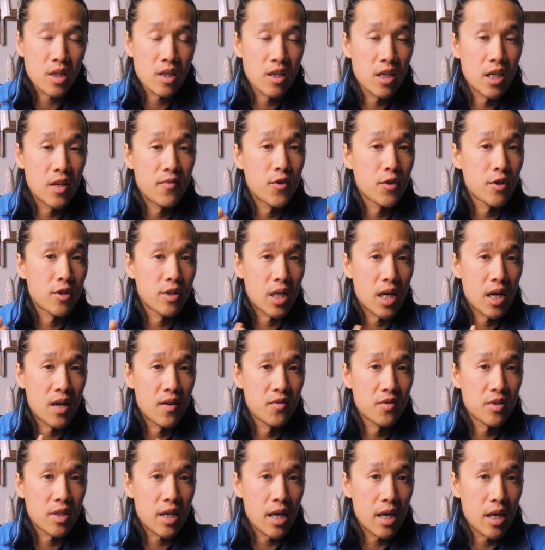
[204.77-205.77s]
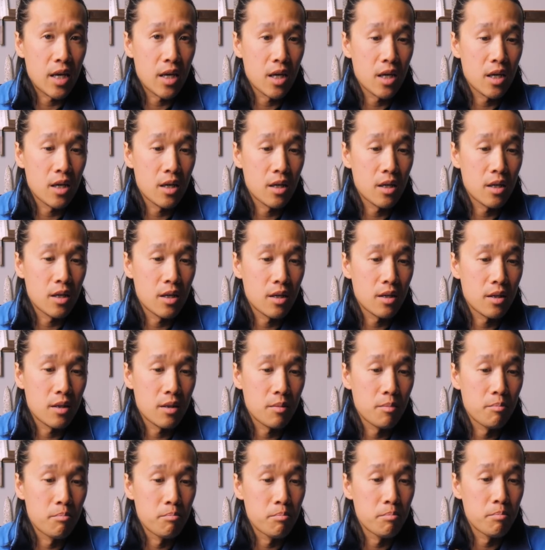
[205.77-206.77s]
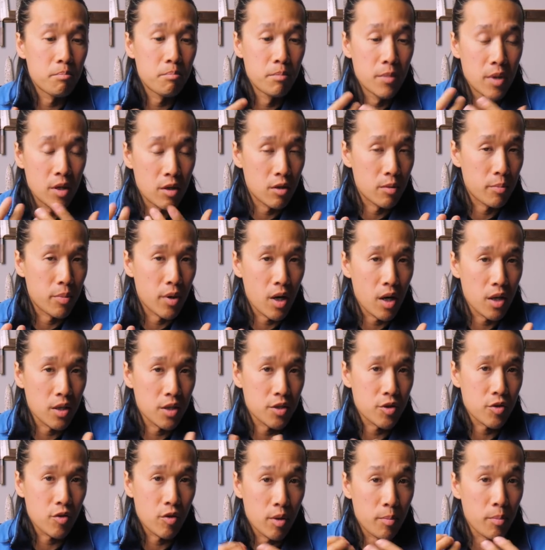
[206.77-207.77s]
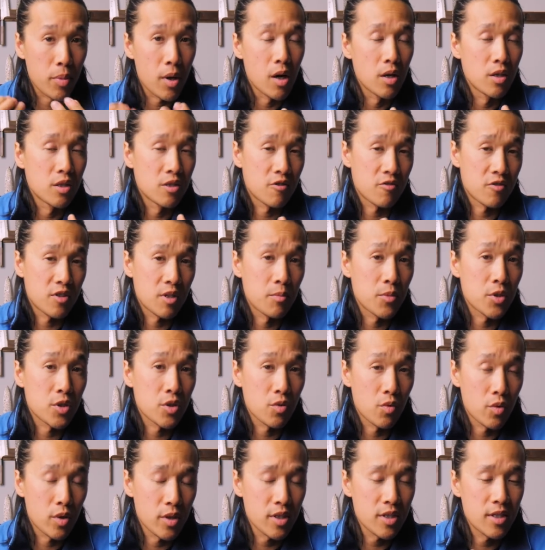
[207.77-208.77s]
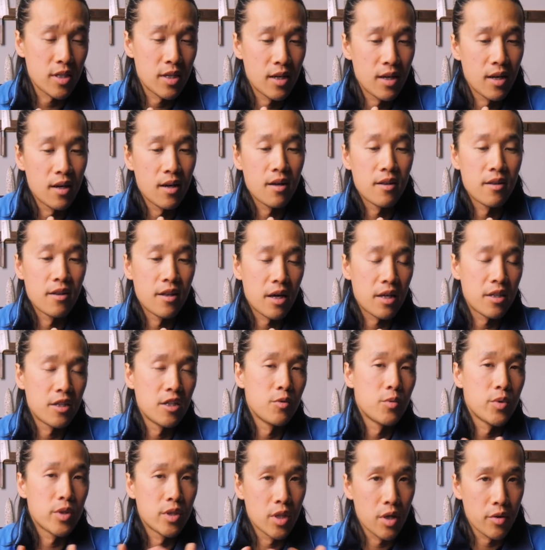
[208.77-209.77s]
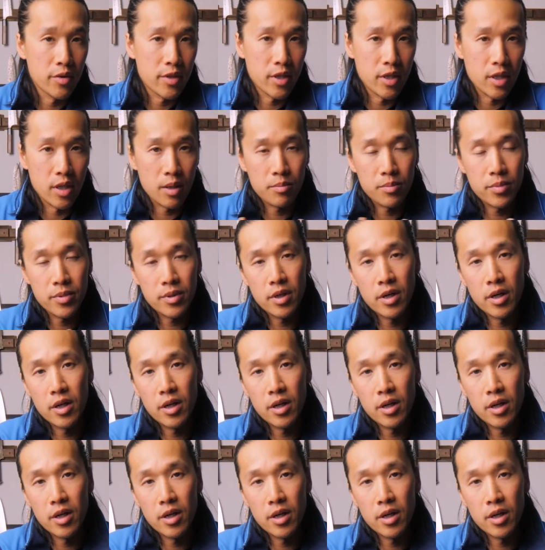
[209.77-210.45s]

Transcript: giving your knives a mirror polish or a polish of some sort, then you would load it up.